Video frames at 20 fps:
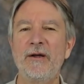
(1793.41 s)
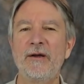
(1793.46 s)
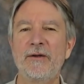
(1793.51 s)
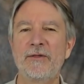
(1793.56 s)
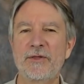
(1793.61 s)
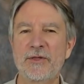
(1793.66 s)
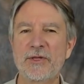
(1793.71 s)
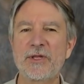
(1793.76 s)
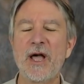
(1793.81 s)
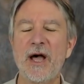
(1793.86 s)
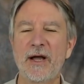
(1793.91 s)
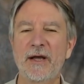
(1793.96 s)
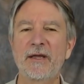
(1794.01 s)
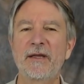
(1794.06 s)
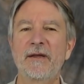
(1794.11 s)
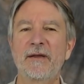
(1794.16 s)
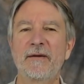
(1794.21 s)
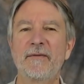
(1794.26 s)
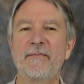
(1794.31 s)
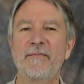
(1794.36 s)

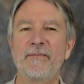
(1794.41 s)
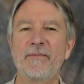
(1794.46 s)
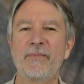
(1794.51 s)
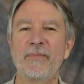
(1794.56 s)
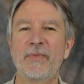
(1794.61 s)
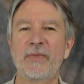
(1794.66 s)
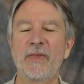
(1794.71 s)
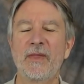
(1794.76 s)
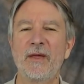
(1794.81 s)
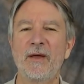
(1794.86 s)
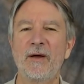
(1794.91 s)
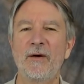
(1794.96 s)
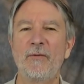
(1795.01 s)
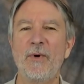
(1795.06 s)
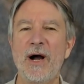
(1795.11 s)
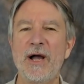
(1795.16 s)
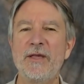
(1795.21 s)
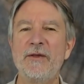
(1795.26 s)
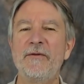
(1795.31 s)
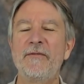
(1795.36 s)
stuck.
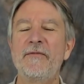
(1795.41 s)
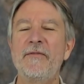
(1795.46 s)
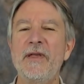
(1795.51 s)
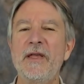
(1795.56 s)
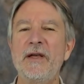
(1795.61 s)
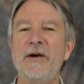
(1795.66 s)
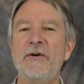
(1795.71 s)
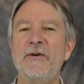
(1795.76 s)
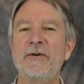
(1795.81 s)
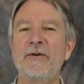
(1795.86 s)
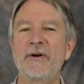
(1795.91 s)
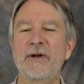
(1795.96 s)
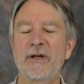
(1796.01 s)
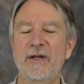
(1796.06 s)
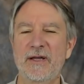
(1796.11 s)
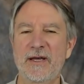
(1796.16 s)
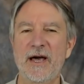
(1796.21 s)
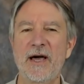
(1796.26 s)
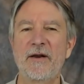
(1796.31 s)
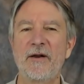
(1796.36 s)
why you feel
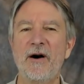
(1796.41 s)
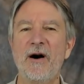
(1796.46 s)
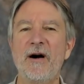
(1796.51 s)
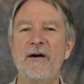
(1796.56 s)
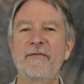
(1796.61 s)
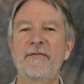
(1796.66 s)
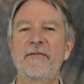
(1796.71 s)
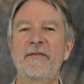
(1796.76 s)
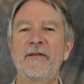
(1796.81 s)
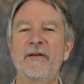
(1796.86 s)
cut off.